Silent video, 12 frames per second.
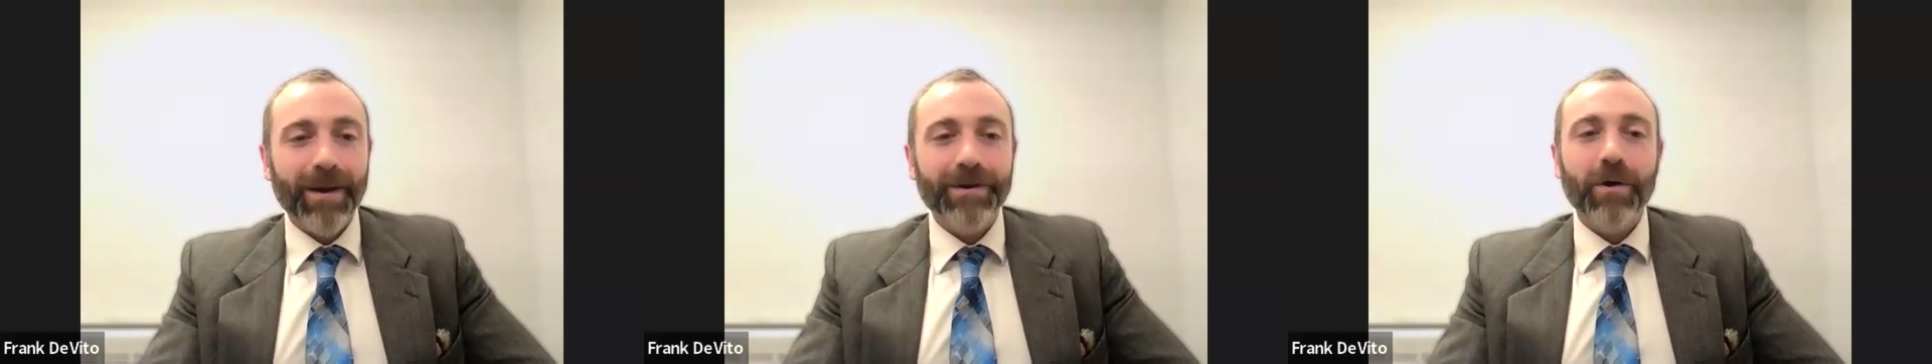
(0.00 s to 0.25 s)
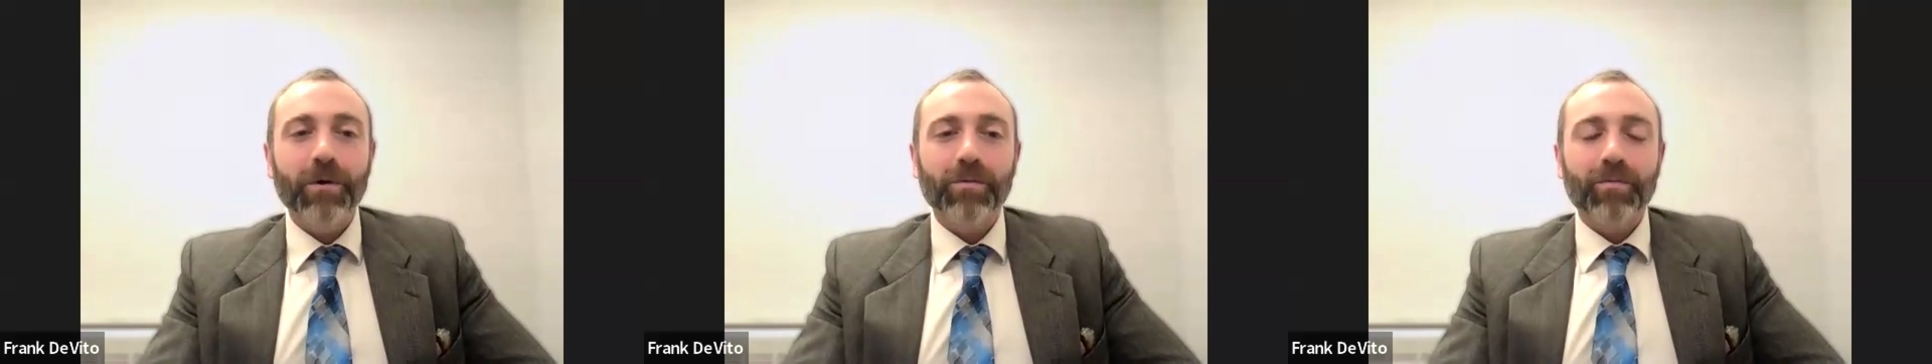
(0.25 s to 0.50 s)
I
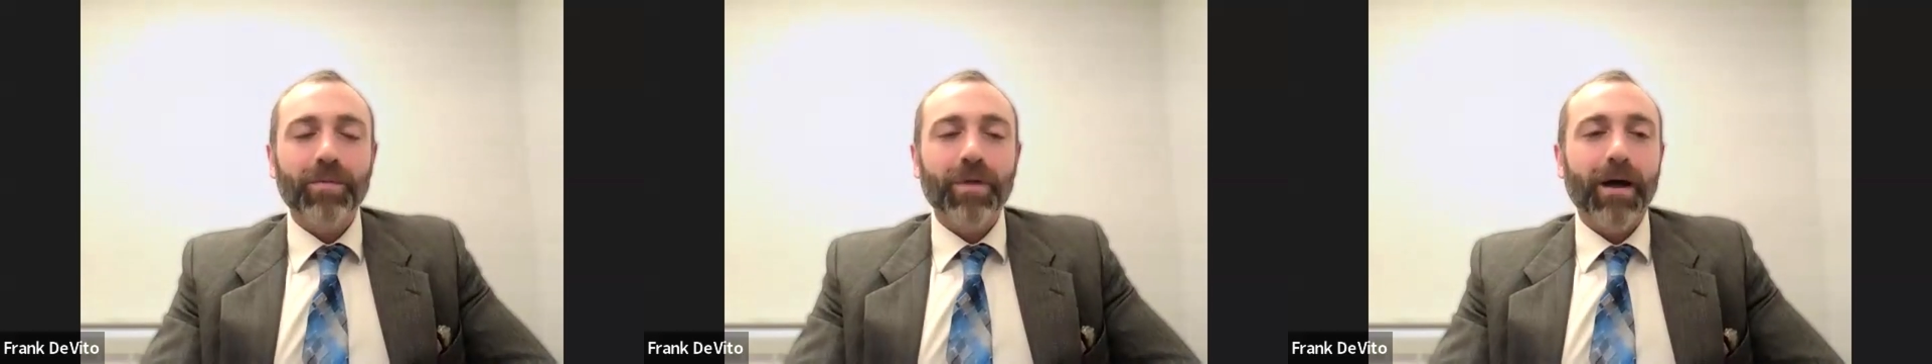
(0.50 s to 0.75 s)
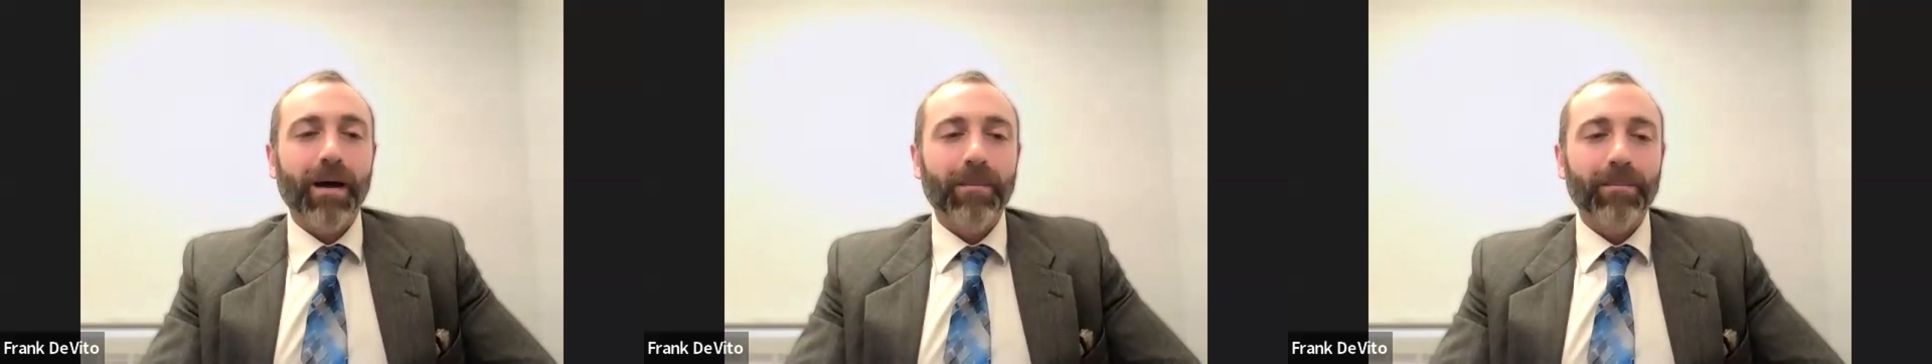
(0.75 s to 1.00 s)
know
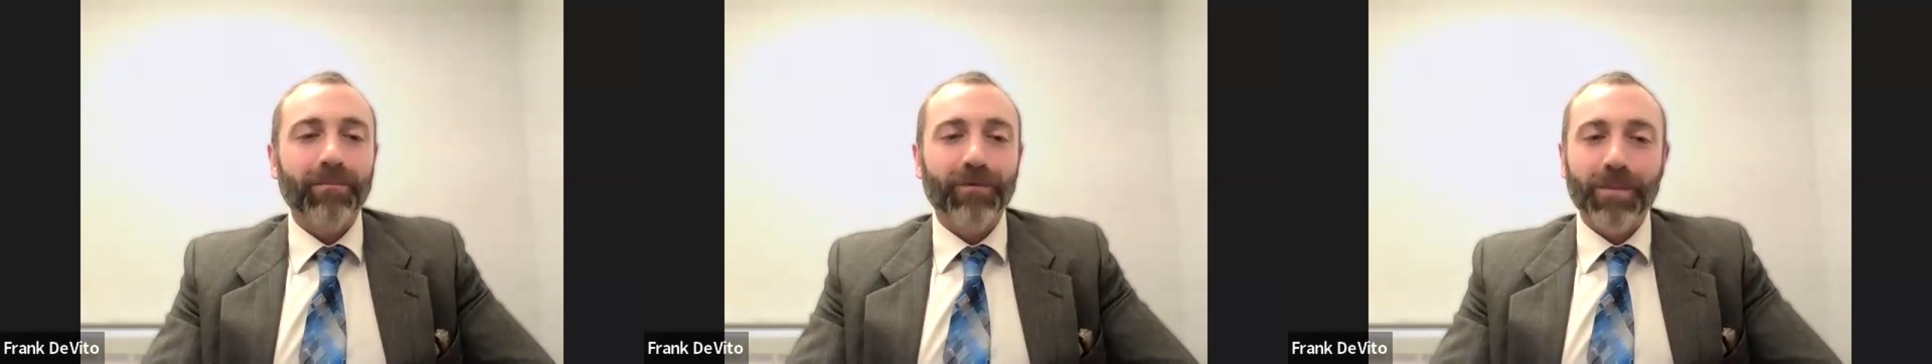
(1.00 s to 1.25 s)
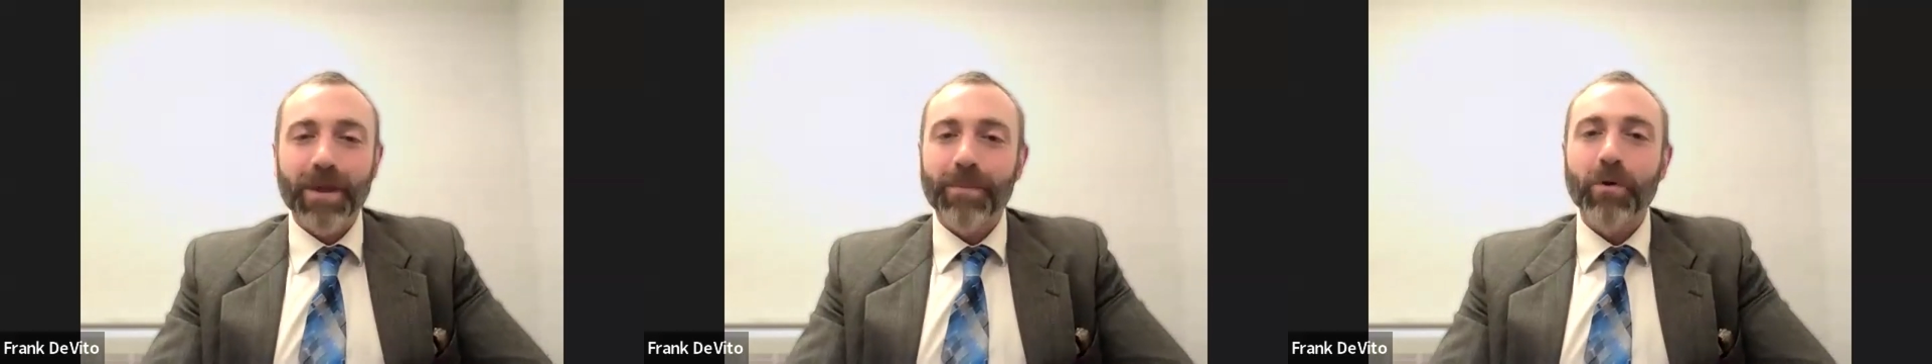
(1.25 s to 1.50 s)

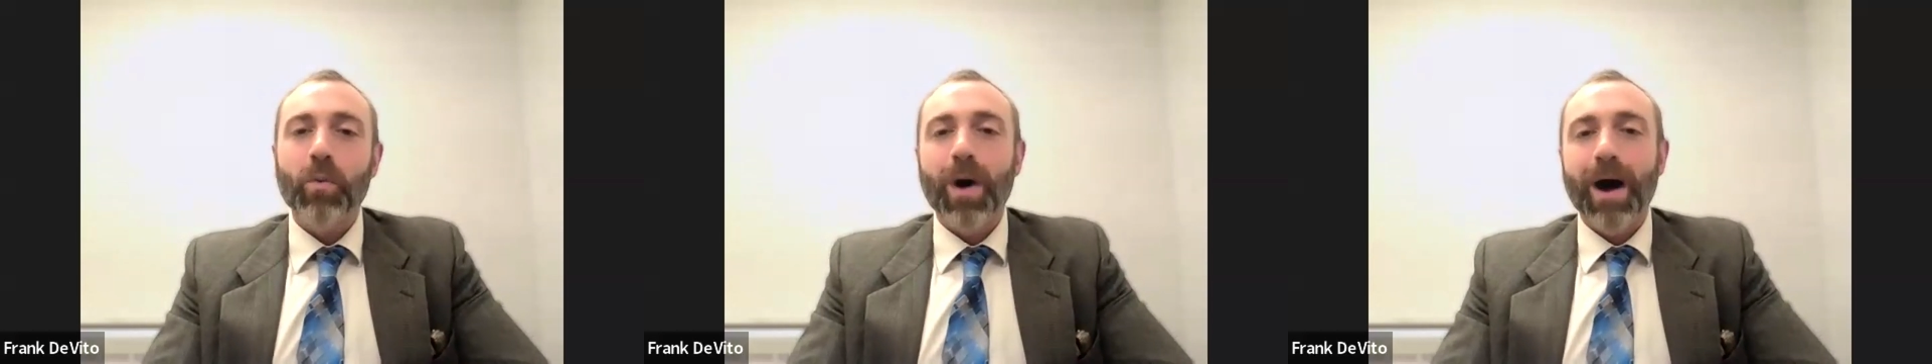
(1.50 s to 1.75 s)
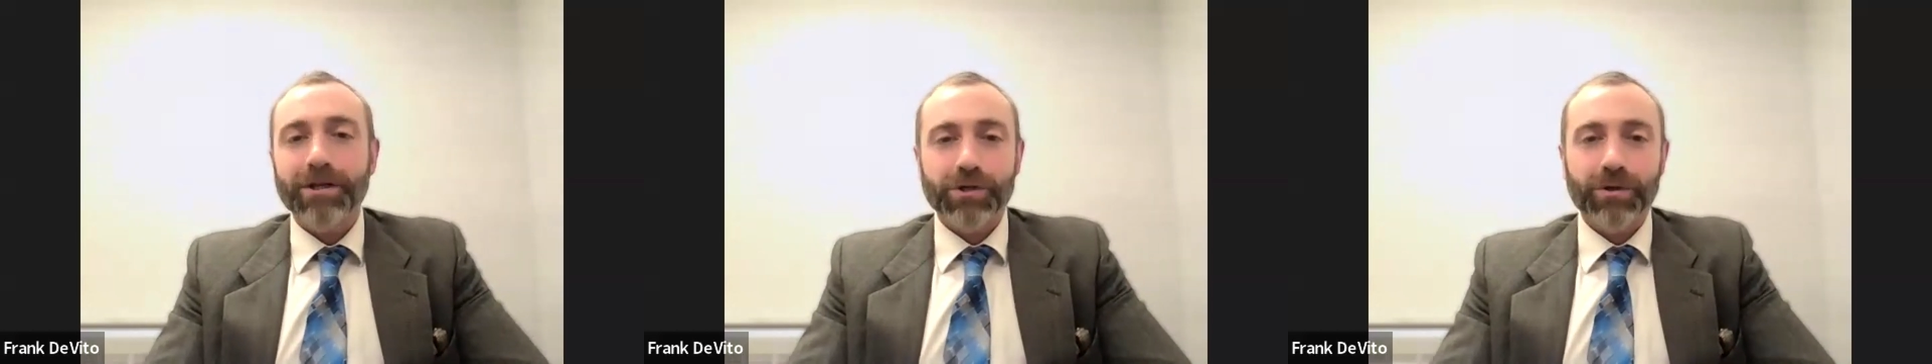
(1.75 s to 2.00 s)
for people who
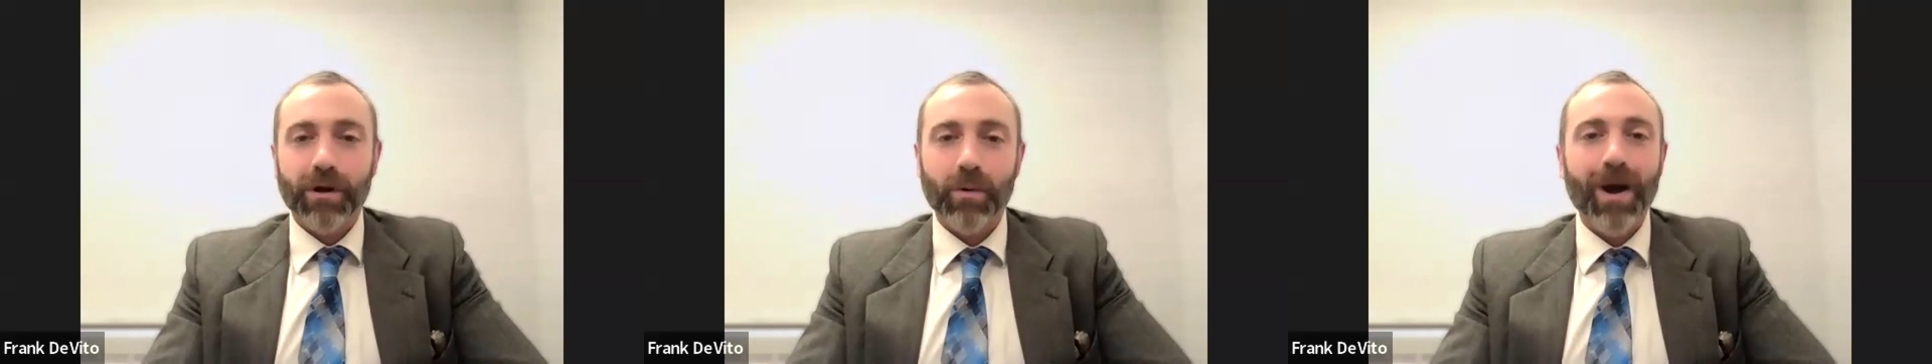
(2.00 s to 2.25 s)
are